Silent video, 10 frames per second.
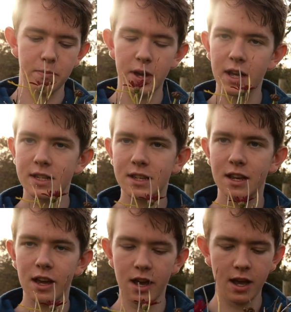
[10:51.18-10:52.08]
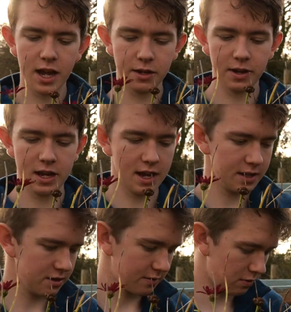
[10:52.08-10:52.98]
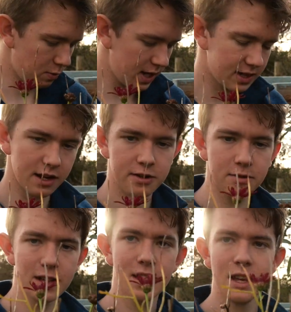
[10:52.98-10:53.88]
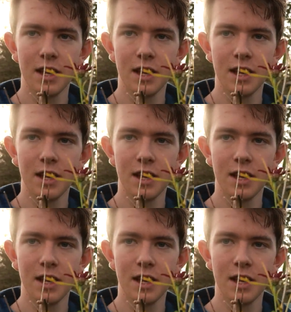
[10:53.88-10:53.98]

But anyway, yeah, so I've got a weed there as well.